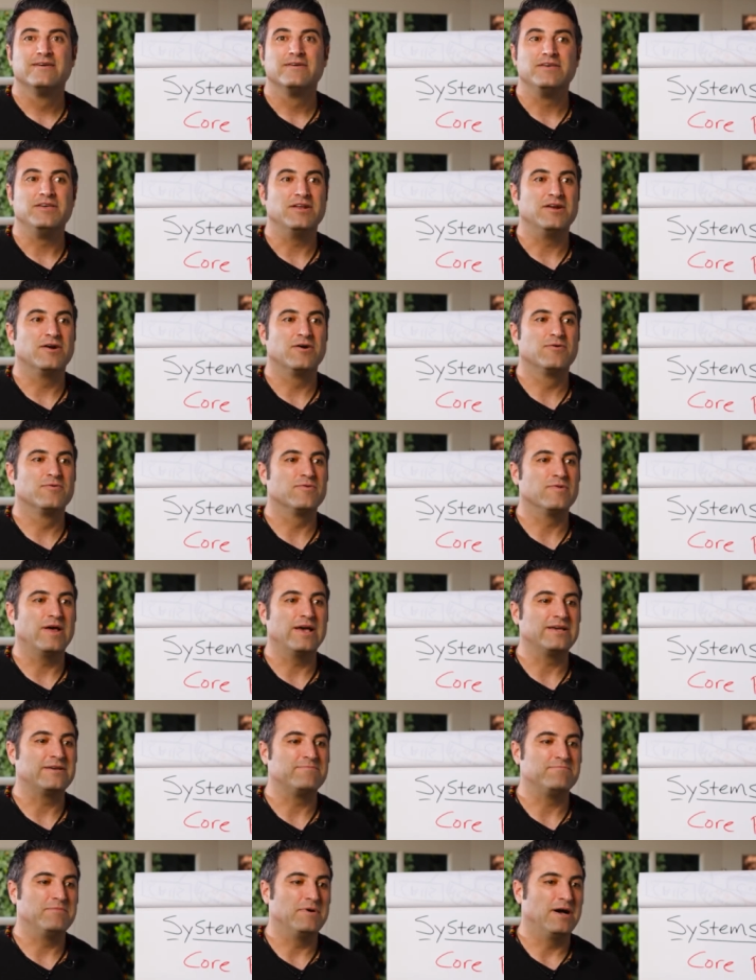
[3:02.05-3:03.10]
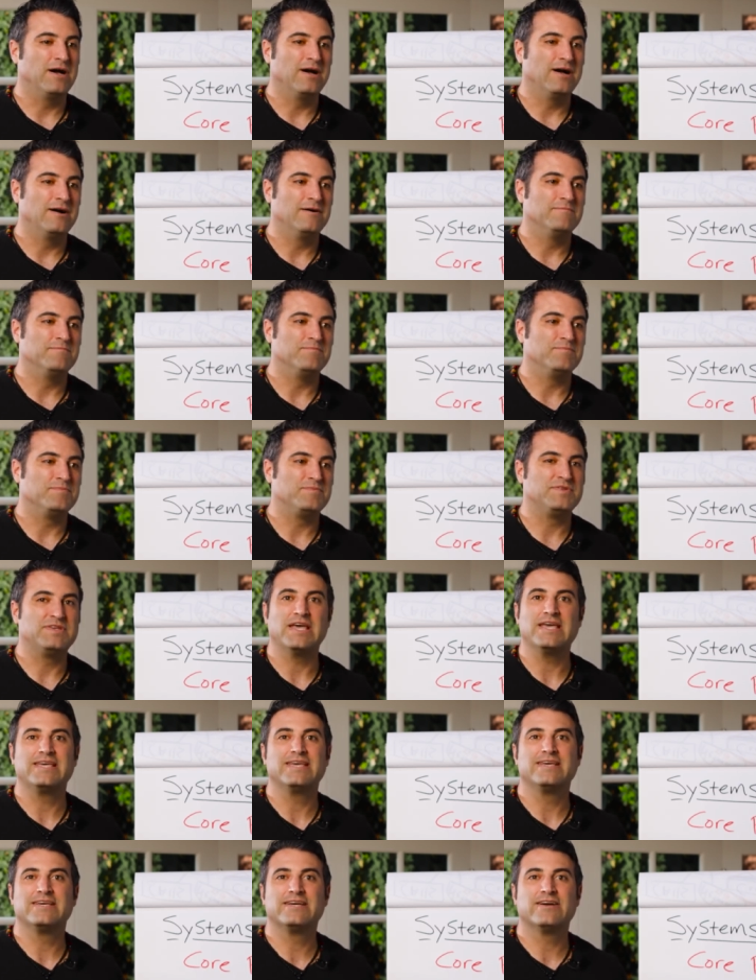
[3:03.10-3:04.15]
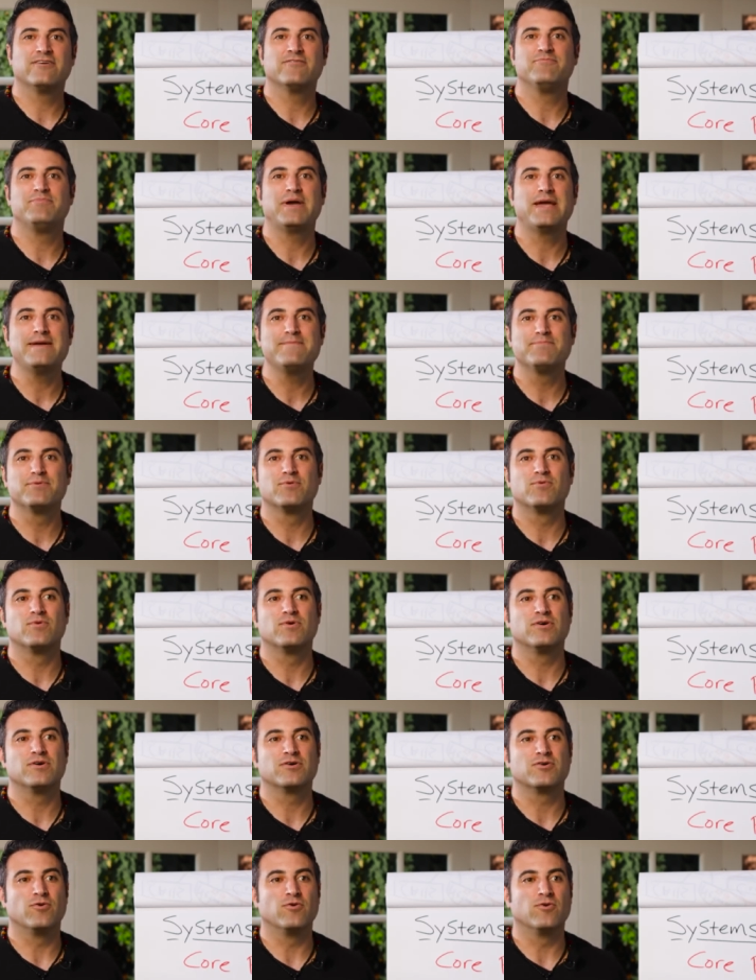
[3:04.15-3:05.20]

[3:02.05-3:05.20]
you know, like um, taking care of paperwork